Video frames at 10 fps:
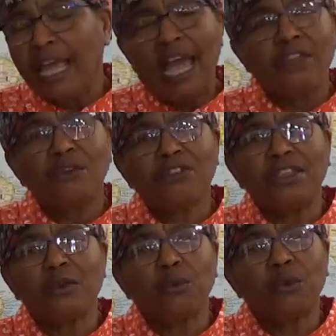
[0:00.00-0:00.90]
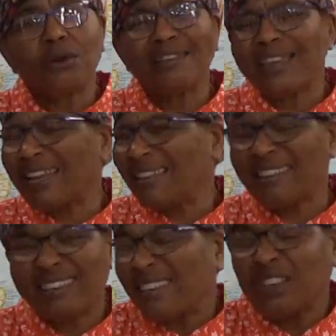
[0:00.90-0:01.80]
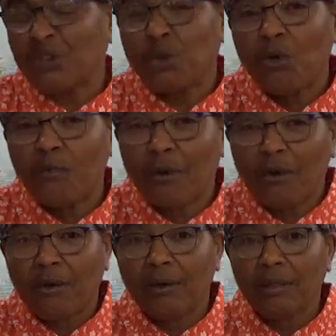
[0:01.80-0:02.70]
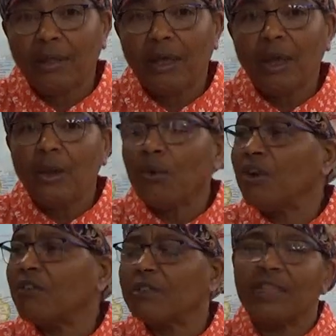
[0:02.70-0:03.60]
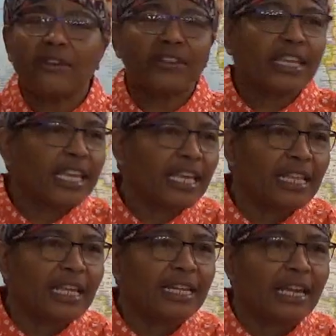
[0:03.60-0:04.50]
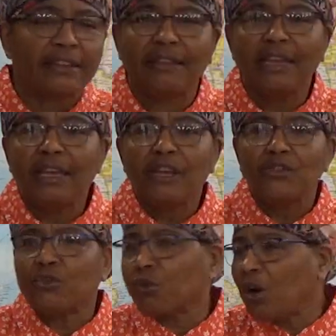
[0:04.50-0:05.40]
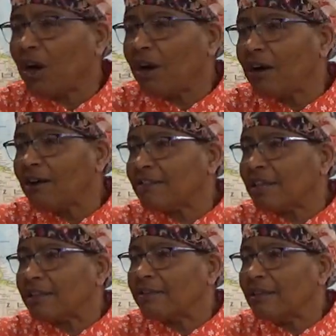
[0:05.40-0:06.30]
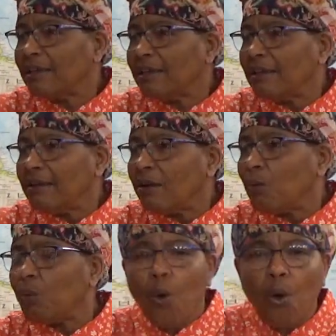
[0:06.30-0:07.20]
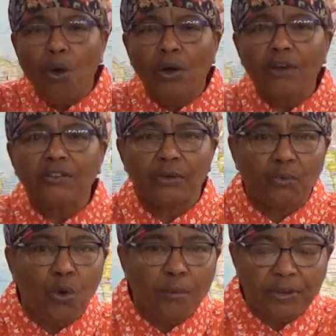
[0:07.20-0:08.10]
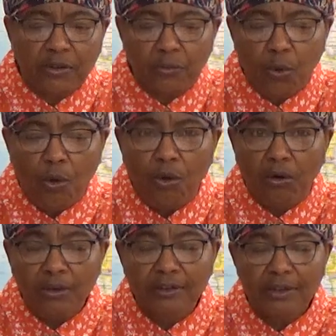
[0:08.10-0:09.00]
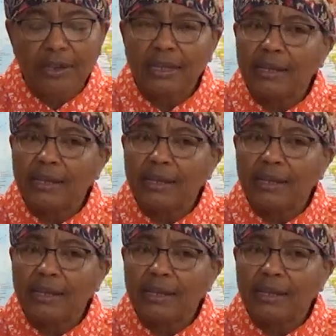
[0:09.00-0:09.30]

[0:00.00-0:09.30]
and you see the world is like it's just in a turmoil, where there's killing and drugs and wars and rumors of wars,